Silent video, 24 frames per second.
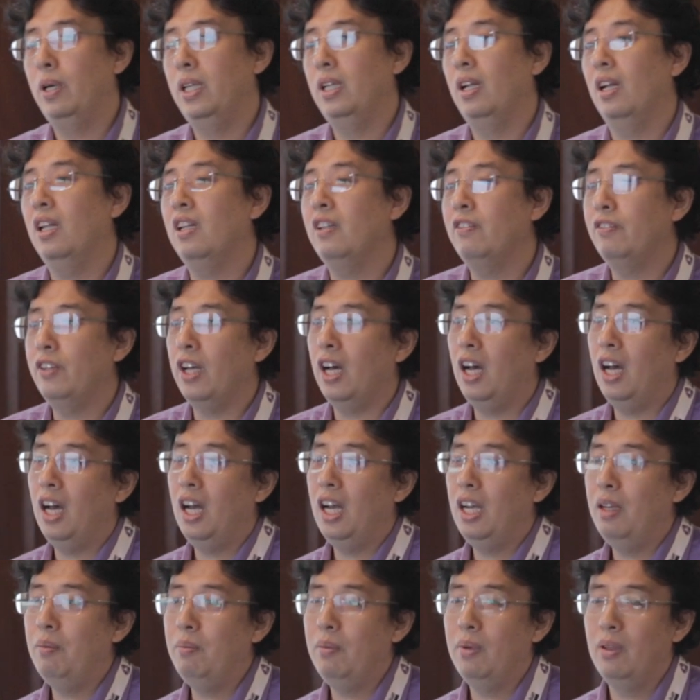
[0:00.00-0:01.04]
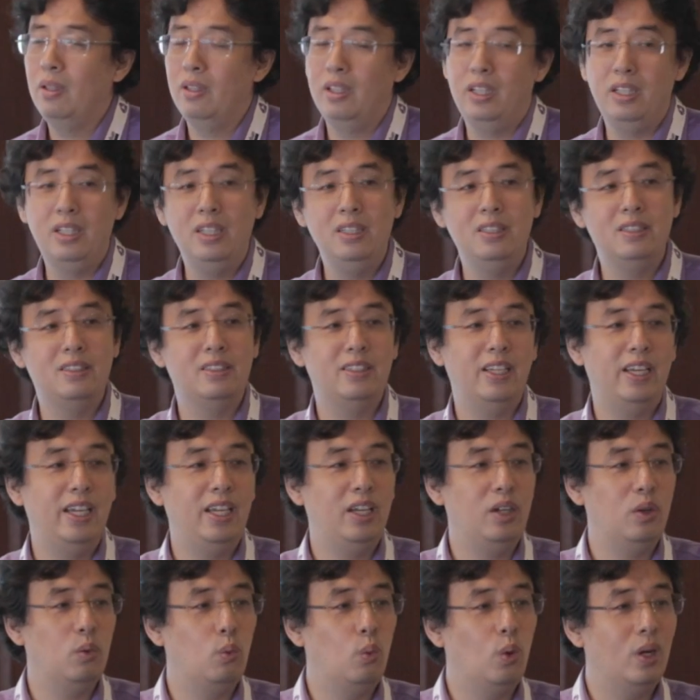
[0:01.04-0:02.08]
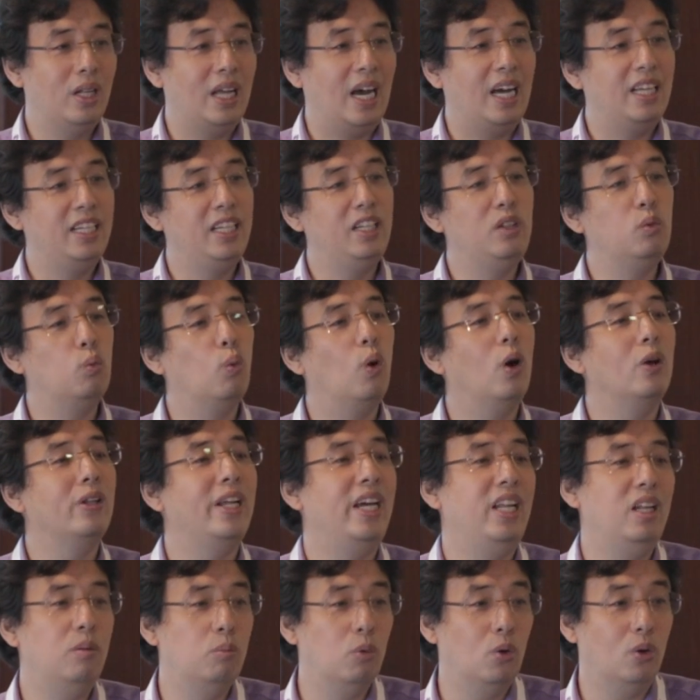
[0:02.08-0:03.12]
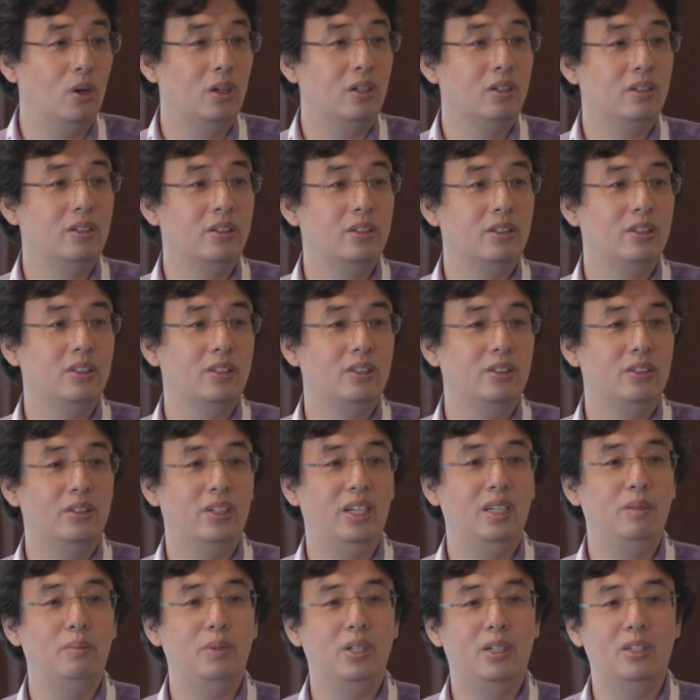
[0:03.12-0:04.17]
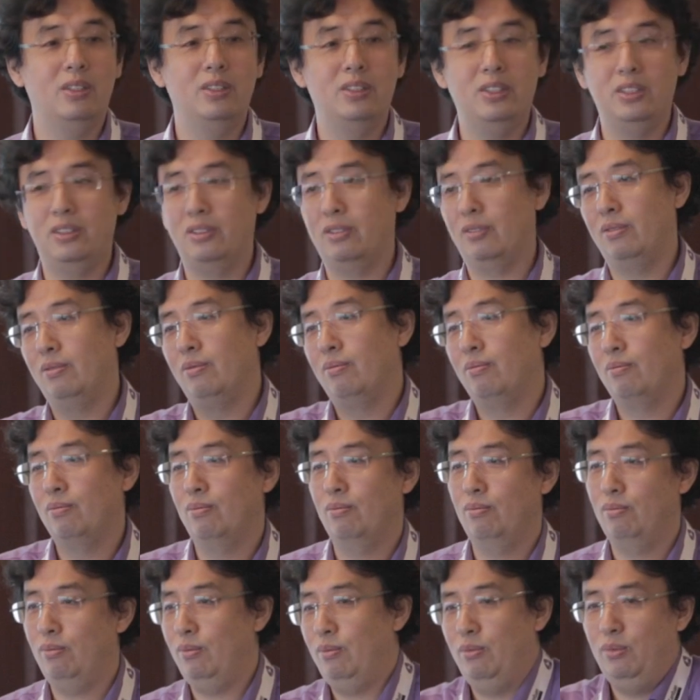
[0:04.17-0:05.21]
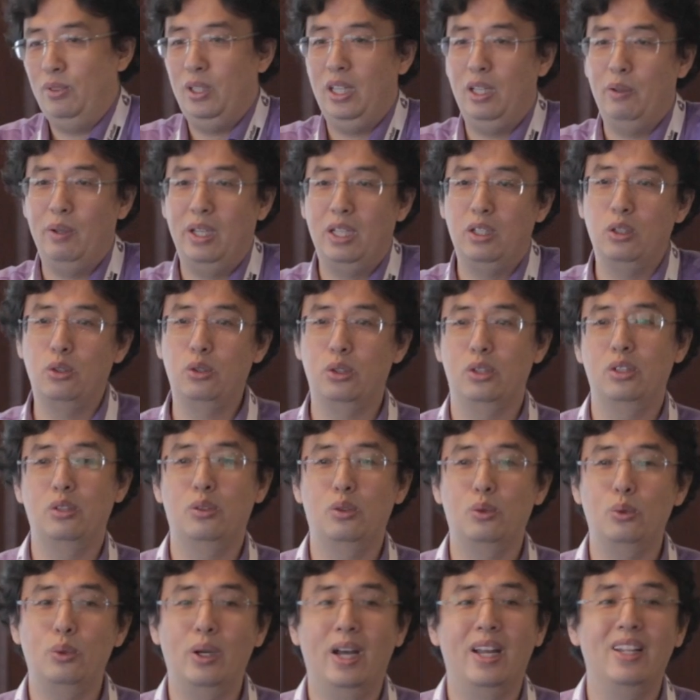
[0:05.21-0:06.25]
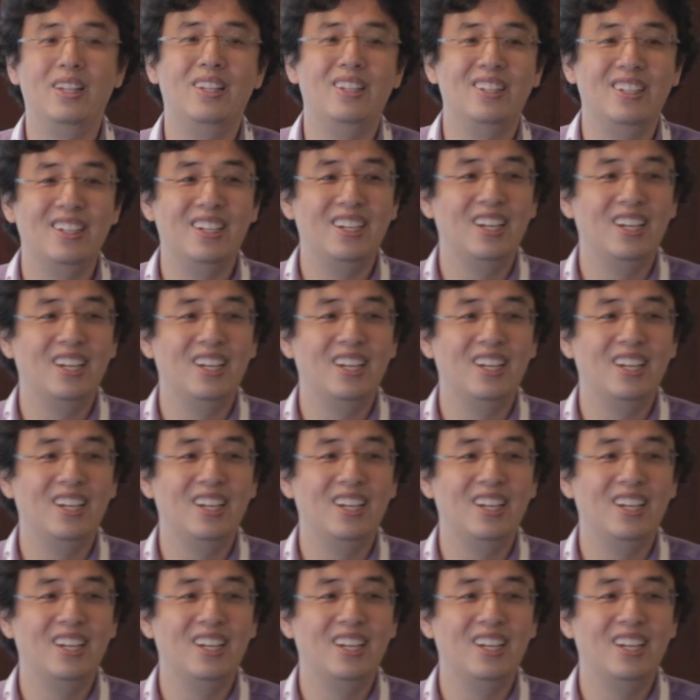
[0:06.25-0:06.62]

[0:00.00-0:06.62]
But a lot of time, they didn't say what I didn't want anymore, right? Because it's, anyway, you just do it.